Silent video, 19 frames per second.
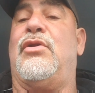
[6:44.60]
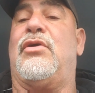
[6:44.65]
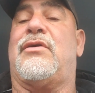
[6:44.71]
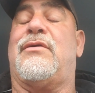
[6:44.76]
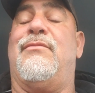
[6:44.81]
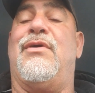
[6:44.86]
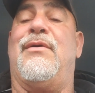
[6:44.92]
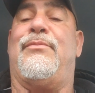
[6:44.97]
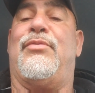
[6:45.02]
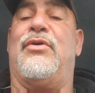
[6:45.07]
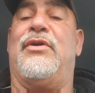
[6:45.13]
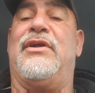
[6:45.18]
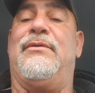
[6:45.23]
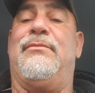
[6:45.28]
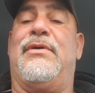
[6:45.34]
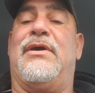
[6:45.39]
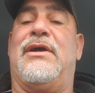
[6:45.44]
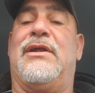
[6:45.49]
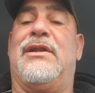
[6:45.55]
look them up on
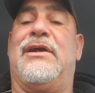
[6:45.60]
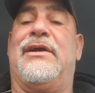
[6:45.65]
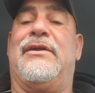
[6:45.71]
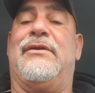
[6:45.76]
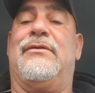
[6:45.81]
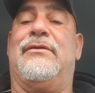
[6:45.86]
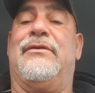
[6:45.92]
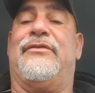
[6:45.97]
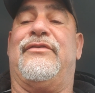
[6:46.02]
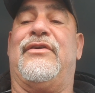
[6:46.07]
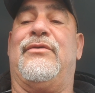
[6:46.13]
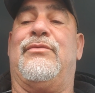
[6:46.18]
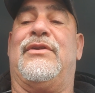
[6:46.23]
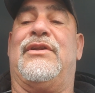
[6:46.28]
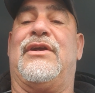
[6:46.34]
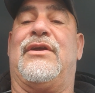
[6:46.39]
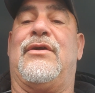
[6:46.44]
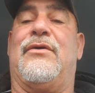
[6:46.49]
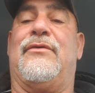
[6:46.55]
eBay later and see
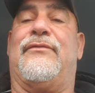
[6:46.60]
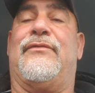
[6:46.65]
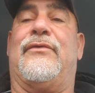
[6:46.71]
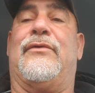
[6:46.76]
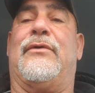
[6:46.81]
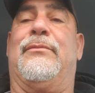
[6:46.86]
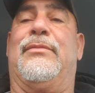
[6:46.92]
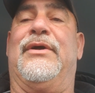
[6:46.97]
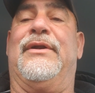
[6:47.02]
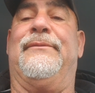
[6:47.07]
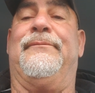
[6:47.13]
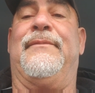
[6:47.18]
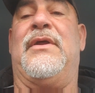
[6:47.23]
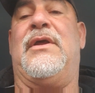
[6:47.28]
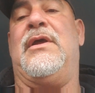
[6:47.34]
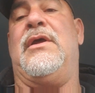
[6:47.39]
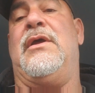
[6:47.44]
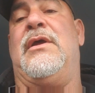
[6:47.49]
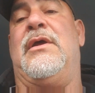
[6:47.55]
what they go for, but
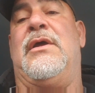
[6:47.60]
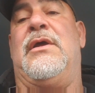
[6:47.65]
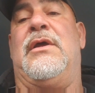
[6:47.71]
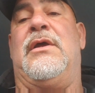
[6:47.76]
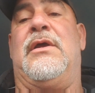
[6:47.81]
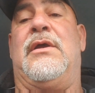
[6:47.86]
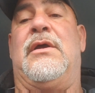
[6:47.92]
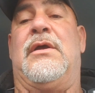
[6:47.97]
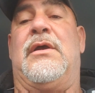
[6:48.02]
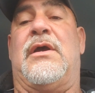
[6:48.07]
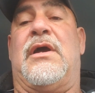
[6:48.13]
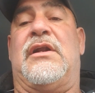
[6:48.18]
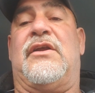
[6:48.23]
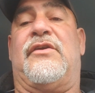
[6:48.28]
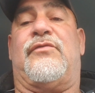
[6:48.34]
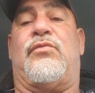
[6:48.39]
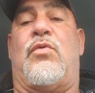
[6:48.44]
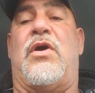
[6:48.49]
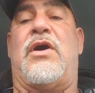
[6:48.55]
I
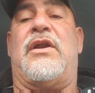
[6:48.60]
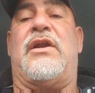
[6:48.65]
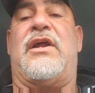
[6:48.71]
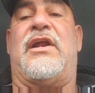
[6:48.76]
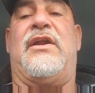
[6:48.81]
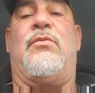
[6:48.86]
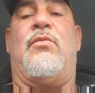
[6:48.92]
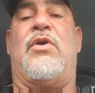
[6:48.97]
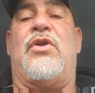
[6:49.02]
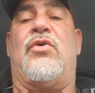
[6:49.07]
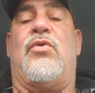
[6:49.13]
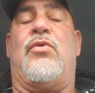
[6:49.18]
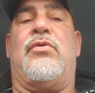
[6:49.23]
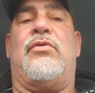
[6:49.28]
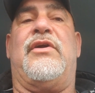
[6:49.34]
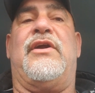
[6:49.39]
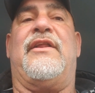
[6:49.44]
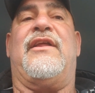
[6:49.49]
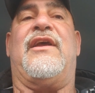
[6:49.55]
didn't want to
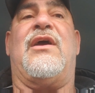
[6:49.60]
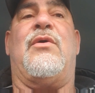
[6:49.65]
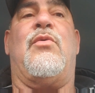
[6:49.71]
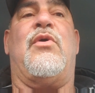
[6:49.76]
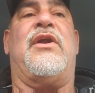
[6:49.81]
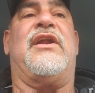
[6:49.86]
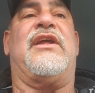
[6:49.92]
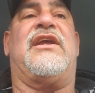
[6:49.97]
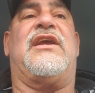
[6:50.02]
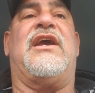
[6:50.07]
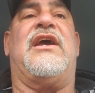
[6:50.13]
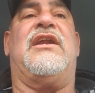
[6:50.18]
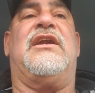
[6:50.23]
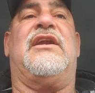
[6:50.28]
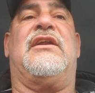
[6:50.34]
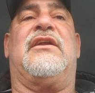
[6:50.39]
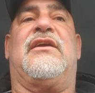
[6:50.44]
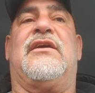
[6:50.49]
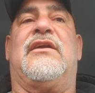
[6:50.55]
order anything. I wanted to get
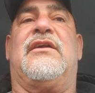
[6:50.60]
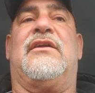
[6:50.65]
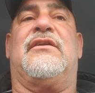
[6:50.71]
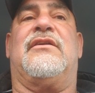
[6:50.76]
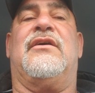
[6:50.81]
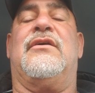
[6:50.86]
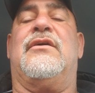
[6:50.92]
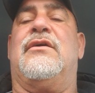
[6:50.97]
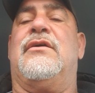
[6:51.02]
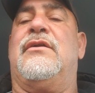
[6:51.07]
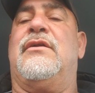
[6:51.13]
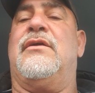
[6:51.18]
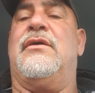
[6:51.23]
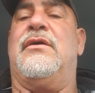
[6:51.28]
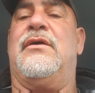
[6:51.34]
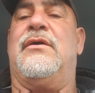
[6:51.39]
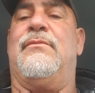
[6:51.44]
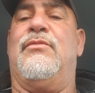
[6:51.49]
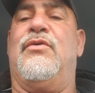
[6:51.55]
it done,
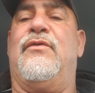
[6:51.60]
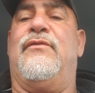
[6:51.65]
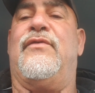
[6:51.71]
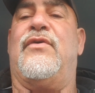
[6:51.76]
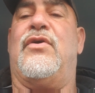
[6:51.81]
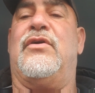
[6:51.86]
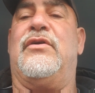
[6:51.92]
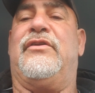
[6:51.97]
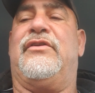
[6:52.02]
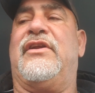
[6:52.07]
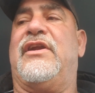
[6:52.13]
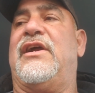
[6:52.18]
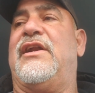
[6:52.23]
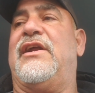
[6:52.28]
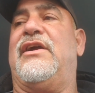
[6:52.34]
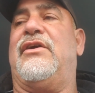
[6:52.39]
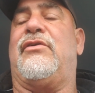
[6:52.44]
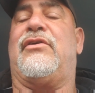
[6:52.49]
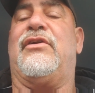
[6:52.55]
move on to
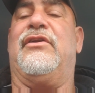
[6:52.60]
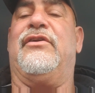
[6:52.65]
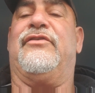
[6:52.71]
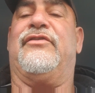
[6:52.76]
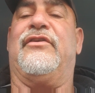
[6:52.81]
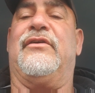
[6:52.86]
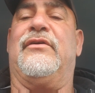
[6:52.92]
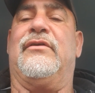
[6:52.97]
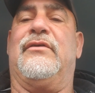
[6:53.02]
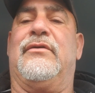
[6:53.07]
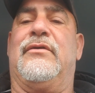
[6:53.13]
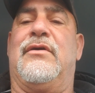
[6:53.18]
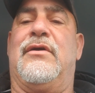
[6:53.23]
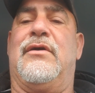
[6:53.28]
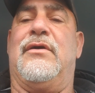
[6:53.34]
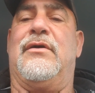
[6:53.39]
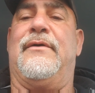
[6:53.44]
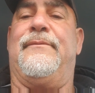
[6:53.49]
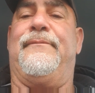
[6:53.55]
that air conditioning
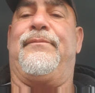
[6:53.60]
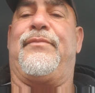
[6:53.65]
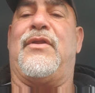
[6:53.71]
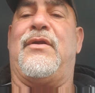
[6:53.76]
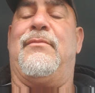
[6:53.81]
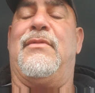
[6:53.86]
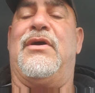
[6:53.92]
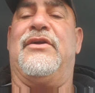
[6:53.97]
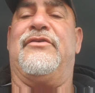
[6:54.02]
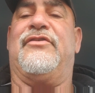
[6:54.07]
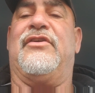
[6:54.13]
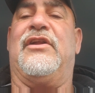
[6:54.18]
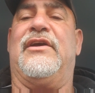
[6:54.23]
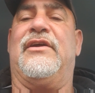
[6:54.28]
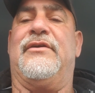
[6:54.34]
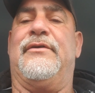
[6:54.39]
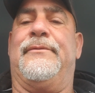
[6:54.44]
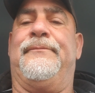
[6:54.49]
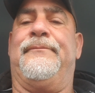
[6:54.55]

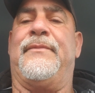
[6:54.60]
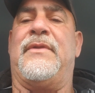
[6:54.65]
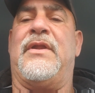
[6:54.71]
modulator,